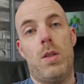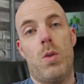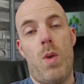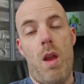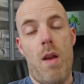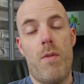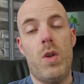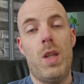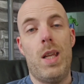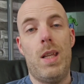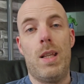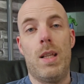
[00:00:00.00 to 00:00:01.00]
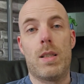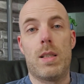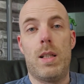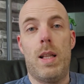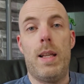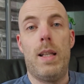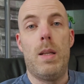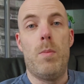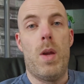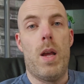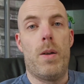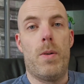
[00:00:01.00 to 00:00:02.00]
So every day you can get slightly
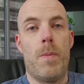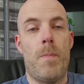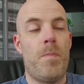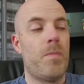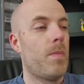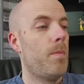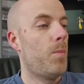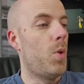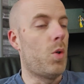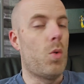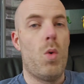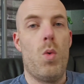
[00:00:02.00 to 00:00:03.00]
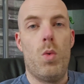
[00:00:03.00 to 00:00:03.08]
better. But